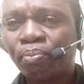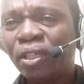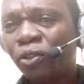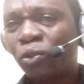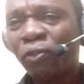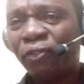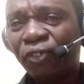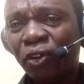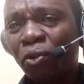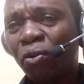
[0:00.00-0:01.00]
Please to
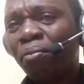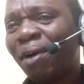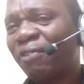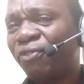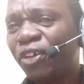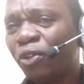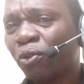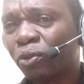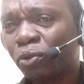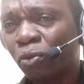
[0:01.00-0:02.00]
view my video,